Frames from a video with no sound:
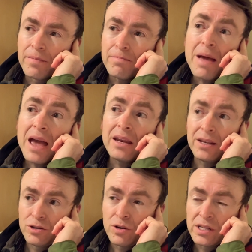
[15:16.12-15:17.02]

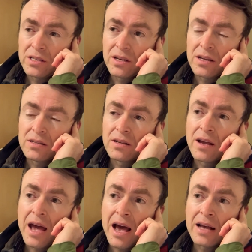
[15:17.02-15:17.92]
Many choices
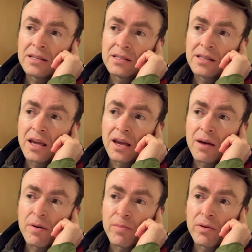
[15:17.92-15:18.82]
as they
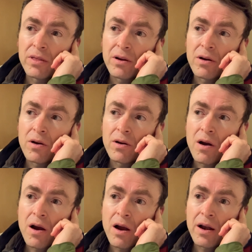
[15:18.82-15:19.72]
come up with their own
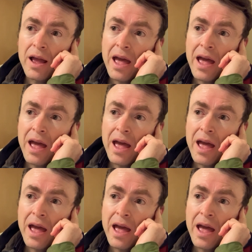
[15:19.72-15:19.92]
art,